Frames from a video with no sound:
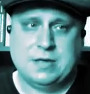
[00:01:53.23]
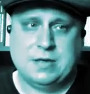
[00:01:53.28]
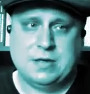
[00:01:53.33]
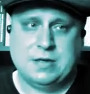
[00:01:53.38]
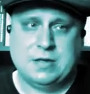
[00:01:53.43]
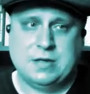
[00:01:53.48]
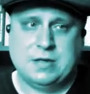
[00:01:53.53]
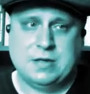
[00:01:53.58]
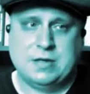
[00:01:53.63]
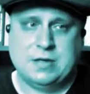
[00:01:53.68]

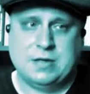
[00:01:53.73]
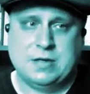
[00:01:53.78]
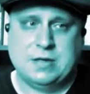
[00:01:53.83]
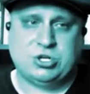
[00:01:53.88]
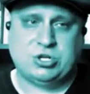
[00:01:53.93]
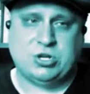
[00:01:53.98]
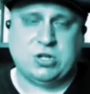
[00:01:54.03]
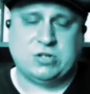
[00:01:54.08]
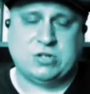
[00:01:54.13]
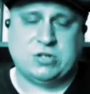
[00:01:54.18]
it's so
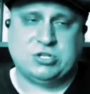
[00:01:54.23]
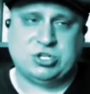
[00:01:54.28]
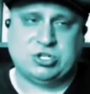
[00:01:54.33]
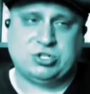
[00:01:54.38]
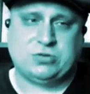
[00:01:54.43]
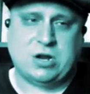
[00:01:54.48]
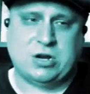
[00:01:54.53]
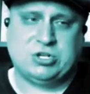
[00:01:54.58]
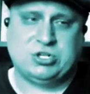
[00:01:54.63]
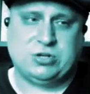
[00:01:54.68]
it's
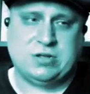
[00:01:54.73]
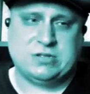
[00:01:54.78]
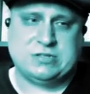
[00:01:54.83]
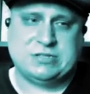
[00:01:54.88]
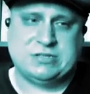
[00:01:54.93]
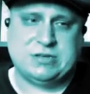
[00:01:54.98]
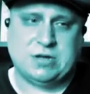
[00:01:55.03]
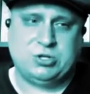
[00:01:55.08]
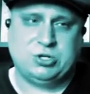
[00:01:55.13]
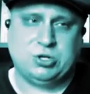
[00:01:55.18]
structured in
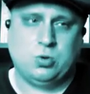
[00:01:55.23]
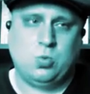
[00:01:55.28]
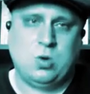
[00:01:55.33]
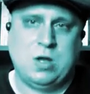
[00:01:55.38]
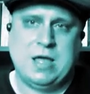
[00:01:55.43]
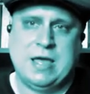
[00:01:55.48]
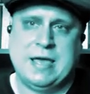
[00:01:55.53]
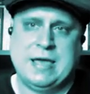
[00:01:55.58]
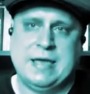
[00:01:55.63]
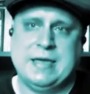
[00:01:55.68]
such a
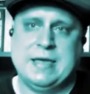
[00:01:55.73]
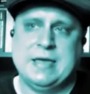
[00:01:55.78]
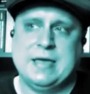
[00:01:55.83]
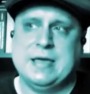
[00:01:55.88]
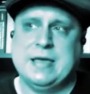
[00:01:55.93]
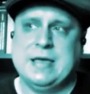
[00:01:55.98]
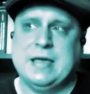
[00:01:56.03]
way